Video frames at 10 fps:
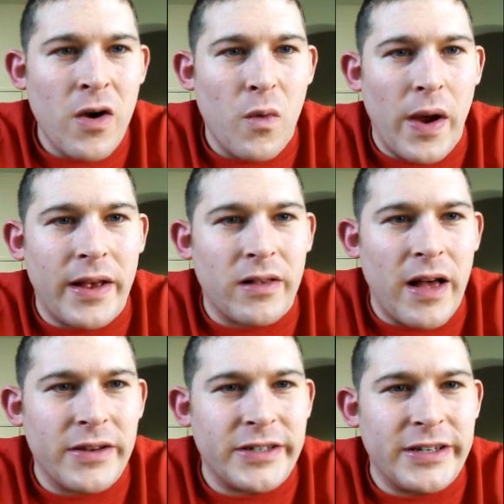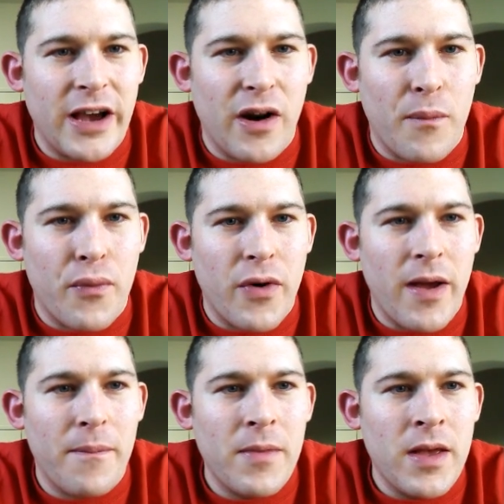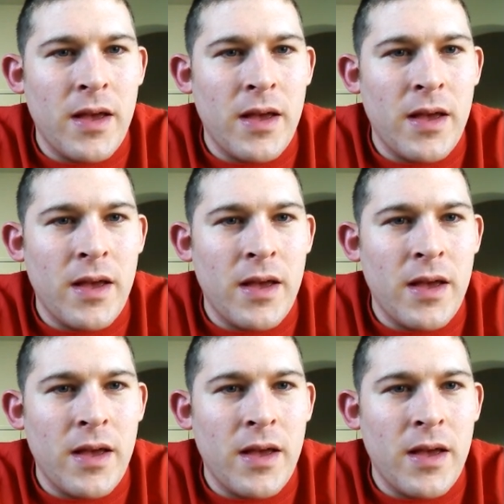weight classes, how to prep,